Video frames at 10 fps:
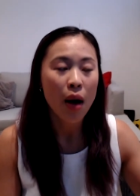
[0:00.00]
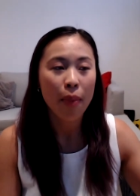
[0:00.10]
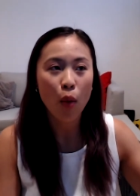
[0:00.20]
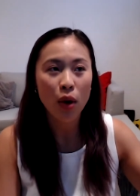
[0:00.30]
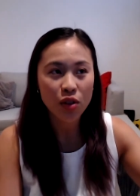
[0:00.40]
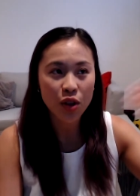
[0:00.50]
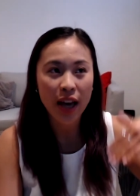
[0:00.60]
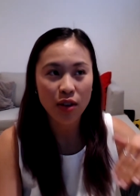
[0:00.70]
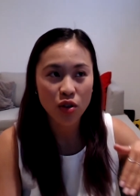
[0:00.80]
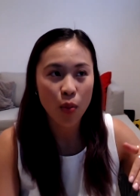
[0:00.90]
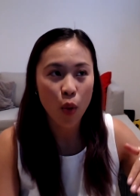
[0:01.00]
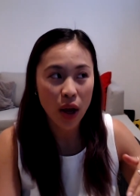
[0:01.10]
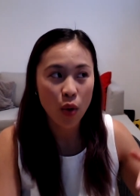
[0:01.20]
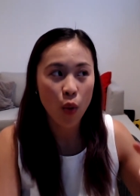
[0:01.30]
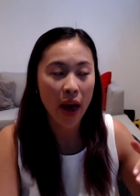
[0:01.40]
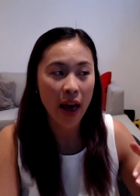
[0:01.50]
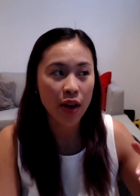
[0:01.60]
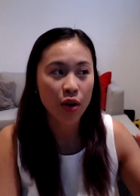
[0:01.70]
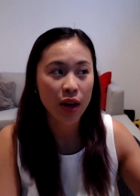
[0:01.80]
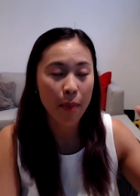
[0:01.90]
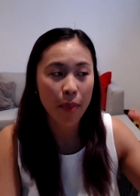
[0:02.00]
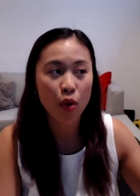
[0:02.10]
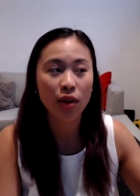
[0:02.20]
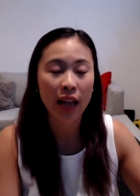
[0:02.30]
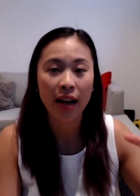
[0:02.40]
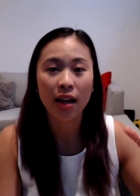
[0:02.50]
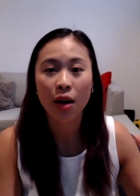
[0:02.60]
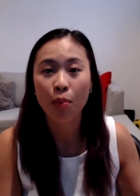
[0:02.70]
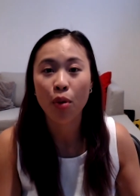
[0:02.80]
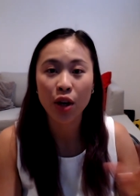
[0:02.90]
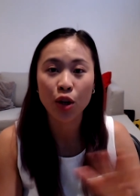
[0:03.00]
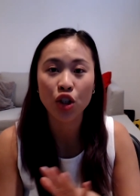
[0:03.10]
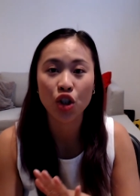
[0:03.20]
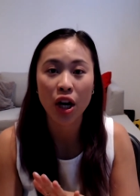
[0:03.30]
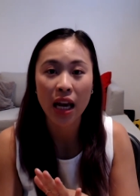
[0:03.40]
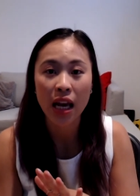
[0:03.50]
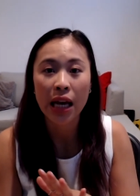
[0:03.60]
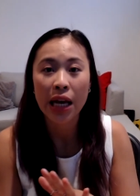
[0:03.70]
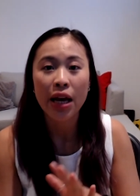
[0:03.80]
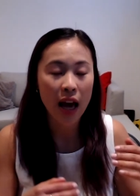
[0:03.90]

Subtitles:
But once you get to a point where you can build like a pretty good journey,